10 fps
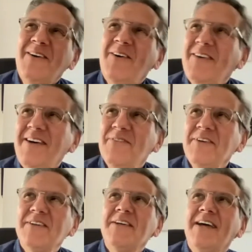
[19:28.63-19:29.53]
No, not
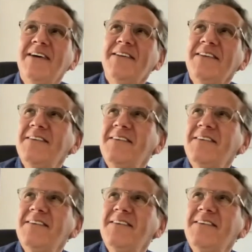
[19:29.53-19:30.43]
really. And
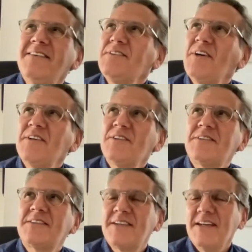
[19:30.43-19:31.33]
when I started
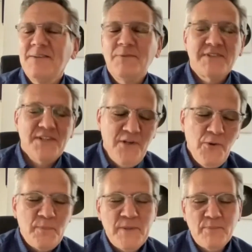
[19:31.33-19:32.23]
getting to
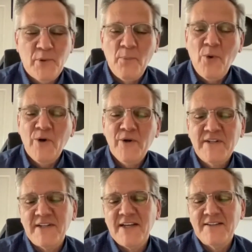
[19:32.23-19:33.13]
know people more,
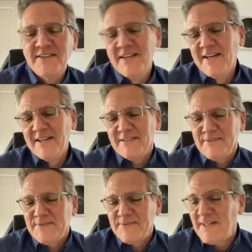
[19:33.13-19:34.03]
and
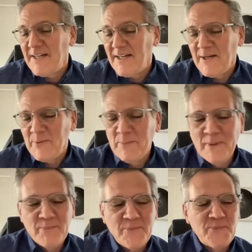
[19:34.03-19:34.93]
I
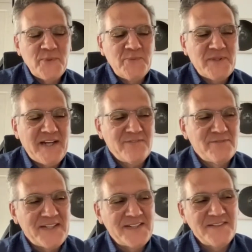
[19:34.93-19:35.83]
remember we would have,
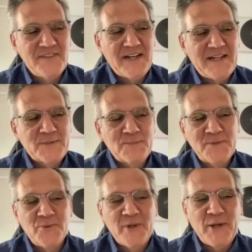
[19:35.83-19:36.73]
like, in the
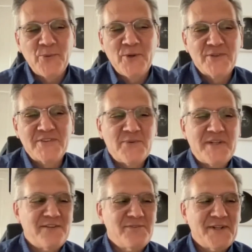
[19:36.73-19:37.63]
hospital where I worked, they would
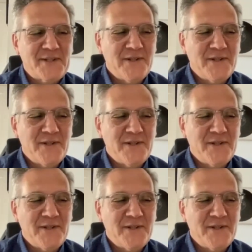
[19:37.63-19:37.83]
have like